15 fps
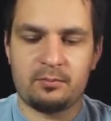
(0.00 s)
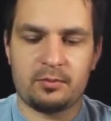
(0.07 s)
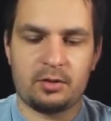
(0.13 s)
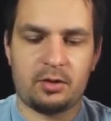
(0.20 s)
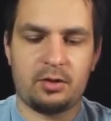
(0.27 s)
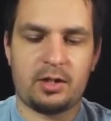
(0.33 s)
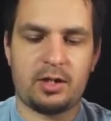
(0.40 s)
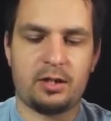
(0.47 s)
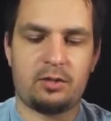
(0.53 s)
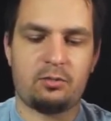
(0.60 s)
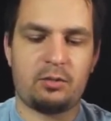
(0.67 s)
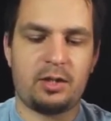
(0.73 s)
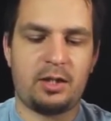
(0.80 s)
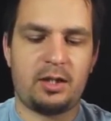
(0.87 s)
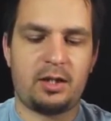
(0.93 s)
you can
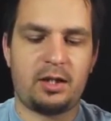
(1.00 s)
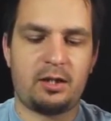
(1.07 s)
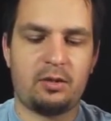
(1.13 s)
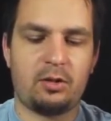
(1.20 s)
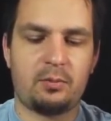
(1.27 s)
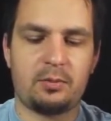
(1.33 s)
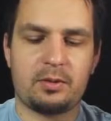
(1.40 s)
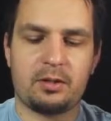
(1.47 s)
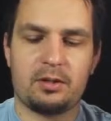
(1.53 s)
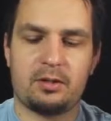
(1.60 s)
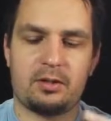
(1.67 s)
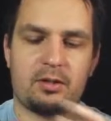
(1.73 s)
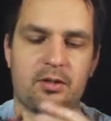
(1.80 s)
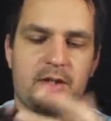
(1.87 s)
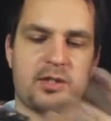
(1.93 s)
really adopt
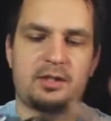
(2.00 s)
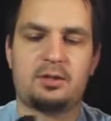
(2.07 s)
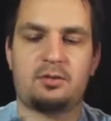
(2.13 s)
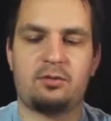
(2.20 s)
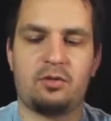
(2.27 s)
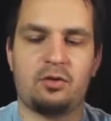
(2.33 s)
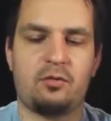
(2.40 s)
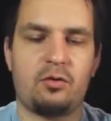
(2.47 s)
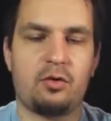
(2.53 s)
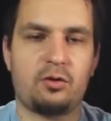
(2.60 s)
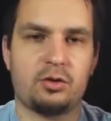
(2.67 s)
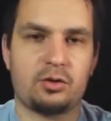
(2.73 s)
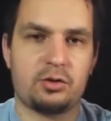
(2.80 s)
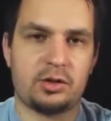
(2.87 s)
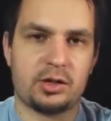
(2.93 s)
this follow
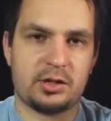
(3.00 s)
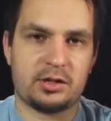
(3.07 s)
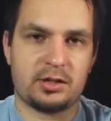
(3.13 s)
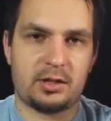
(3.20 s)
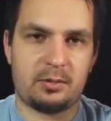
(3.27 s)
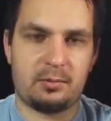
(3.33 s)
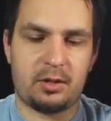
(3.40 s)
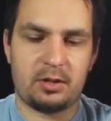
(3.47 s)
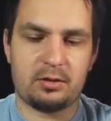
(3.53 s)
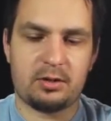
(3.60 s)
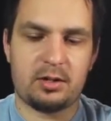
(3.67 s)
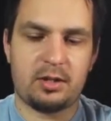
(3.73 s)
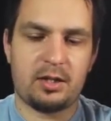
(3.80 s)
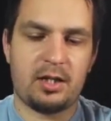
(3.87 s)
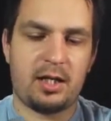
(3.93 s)
focus to just about
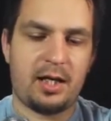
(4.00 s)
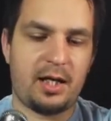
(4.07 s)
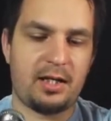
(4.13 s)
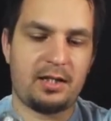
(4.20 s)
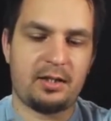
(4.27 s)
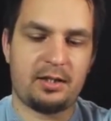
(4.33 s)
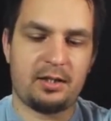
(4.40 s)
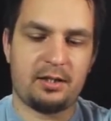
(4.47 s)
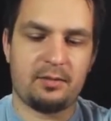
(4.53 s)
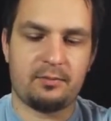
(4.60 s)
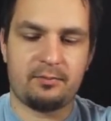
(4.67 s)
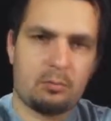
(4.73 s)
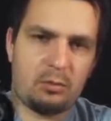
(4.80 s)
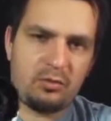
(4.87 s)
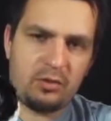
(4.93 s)
anything.
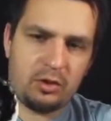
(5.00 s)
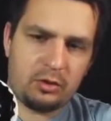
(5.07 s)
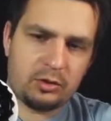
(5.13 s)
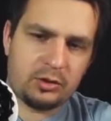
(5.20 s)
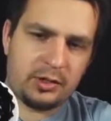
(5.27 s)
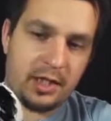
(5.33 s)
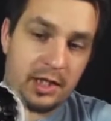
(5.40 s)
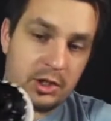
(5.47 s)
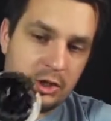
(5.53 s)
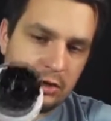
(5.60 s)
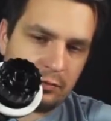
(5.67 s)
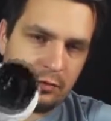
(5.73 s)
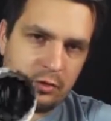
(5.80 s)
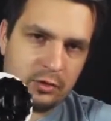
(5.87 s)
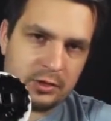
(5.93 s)
Moving on to the
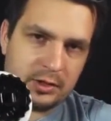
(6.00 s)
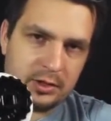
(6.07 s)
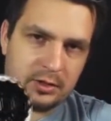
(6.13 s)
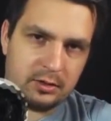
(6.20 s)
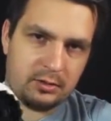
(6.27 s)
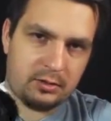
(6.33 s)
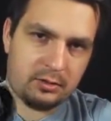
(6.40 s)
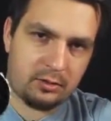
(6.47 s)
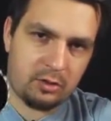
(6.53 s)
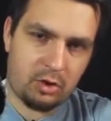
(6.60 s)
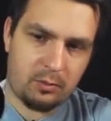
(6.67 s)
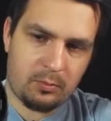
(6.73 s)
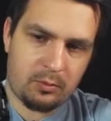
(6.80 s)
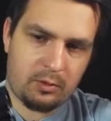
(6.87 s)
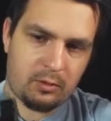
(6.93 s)
actual focusing
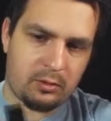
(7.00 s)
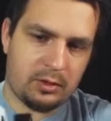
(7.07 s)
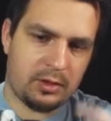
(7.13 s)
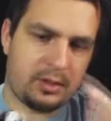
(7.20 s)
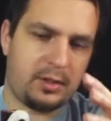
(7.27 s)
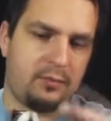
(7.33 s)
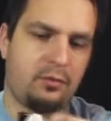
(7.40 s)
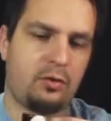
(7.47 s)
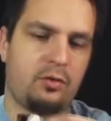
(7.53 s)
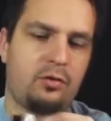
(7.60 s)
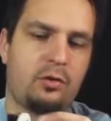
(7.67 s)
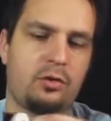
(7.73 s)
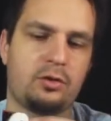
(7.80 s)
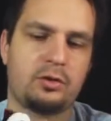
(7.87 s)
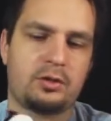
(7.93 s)
knob on the follow
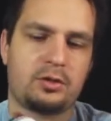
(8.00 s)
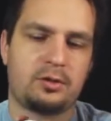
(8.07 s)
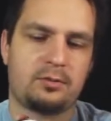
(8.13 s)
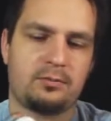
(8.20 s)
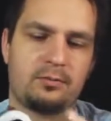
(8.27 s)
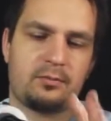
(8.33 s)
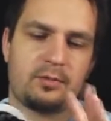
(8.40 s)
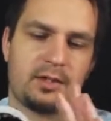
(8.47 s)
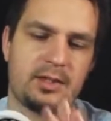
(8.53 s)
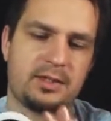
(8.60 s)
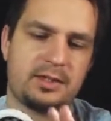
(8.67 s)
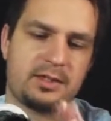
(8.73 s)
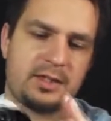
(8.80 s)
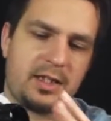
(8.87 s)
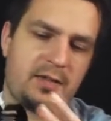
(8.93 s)
focus.
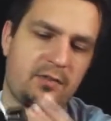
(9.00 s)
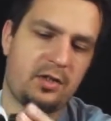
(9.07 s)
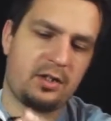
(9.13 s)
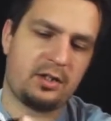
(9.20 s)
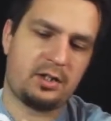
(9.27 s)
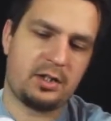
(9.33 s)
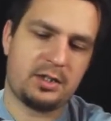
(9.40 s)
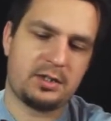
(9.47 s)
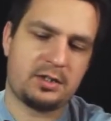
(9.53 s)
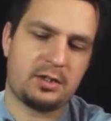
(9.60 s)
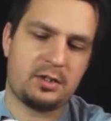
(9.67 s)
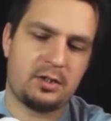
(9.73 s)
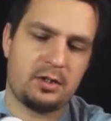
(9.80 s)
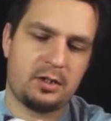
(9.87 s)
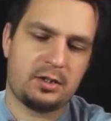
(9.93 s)
This is a very nice,
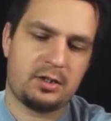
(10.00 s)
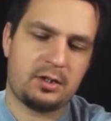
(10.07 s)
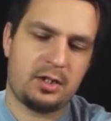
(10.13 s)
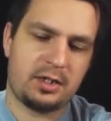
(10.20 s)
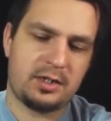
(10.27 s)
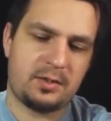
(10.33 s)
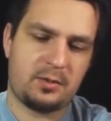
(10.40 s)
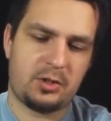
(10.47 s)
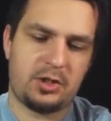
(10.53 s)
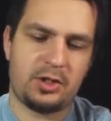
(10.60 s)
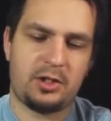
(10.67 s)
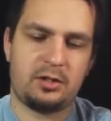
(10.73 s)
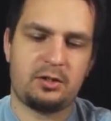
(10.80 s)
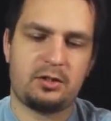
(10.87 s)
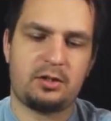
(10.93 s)
nicely
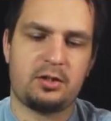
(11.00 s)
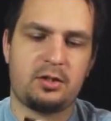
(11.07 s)
machined,